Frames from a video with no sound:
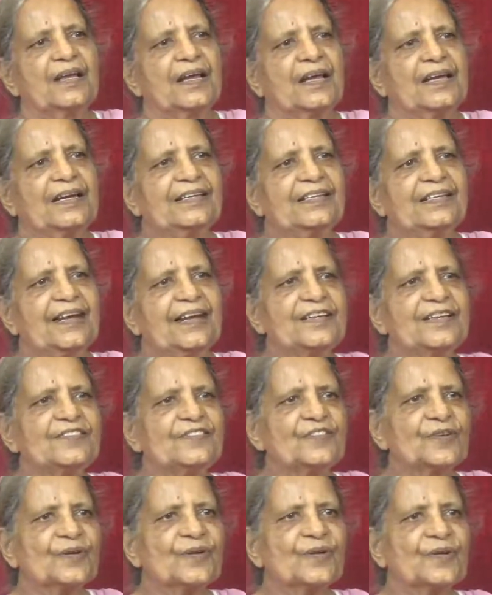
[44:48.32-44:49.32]
and that
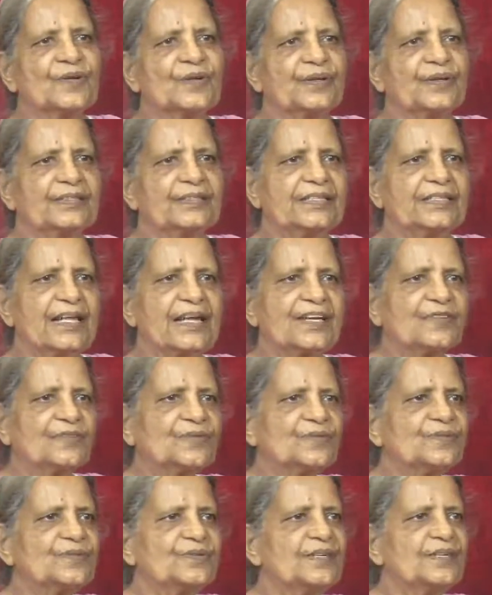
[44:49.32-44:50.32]
joy that
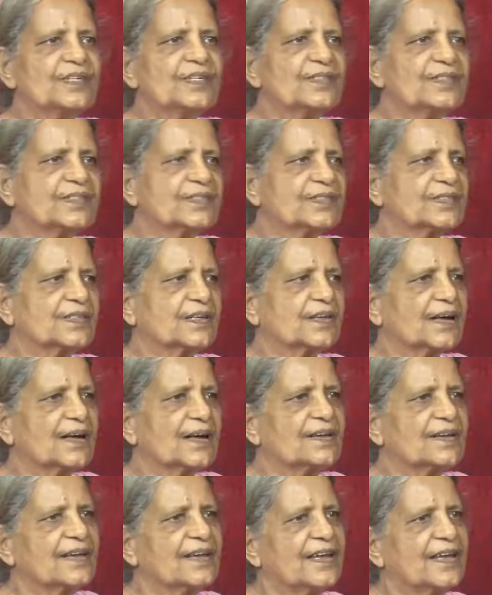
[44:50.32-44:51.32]
goodness
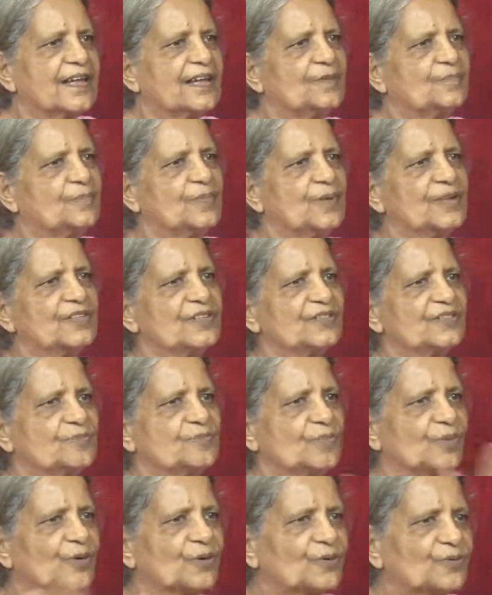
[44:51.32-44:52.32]
again brings
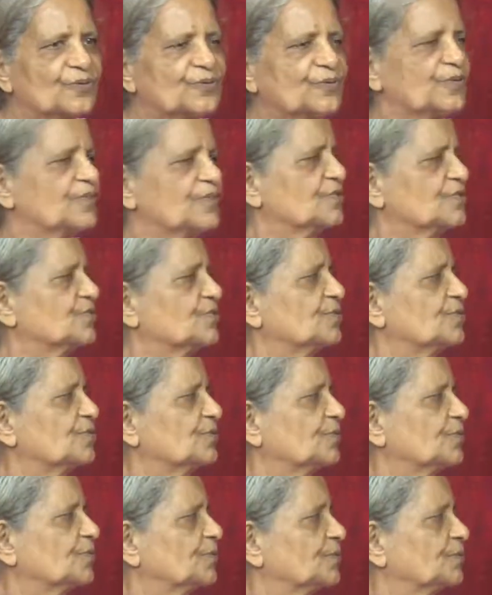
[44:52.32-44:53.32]
more goodness to you